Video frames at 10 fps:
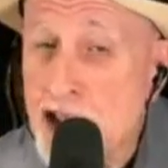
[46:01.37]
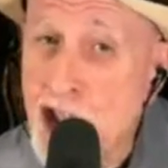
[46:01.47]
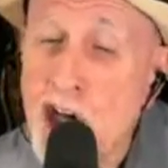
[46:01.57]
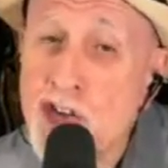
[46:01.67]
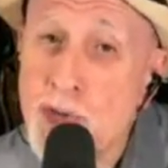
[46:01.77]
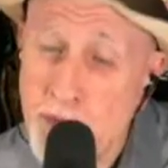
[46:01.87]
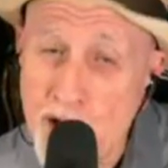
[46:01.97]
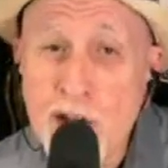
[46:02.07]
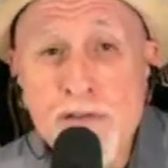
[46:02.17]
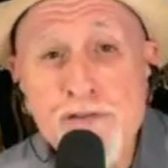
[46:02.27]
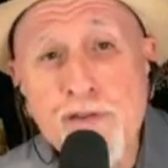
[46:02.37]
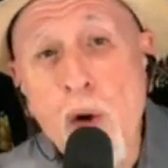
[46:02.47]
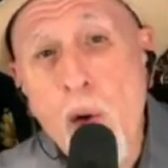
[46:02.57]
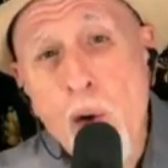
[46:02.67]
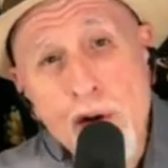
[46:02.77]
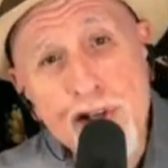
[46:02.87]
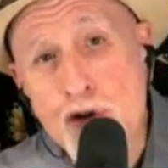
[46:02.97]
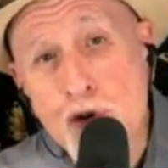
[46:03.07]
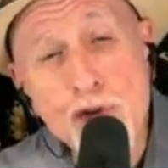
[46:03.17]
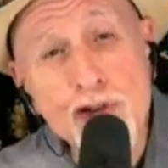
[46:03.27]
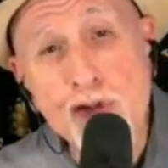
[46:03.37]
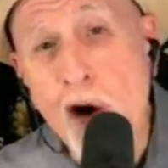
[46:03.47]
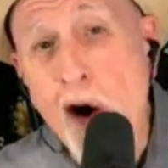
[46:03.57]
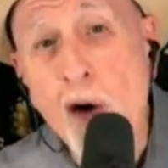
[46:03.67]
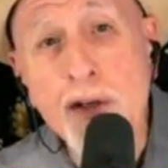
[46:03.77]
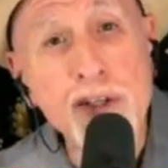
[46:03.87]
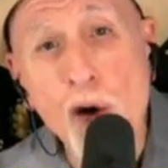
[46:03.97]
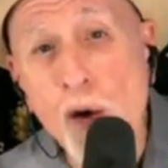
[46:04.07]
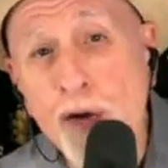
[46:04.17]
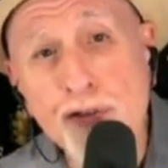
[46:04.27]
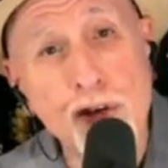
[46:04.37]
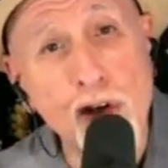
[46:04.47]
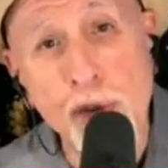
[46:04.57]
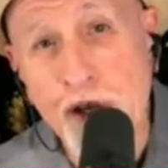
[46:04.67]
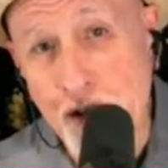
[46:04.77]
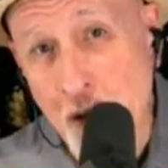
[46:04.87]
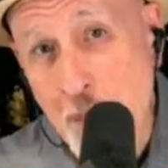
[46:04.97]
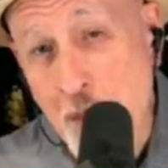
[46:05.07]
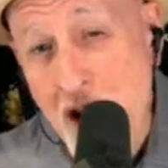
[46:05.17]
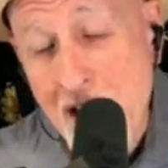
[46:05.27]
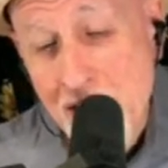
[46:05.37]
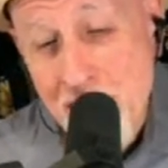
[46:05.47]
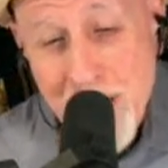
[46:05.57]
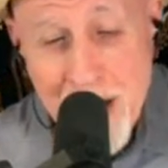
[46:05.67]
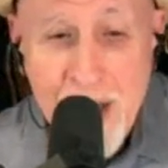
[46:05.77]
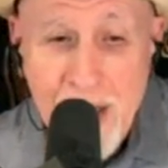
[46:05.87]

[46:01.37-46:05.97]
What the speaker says: Just before you draw your terminal breath.